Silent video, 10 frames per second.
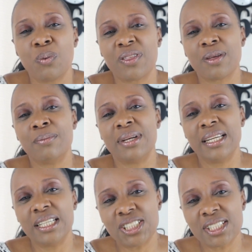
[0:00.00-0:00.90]
whether
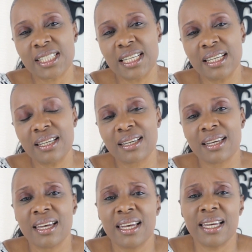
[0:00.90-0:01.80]
maliciously,
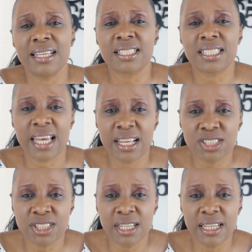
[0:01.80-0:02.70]

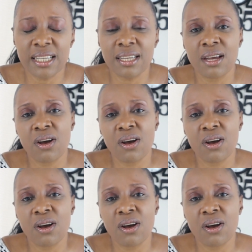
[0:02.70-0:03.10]
intentionally,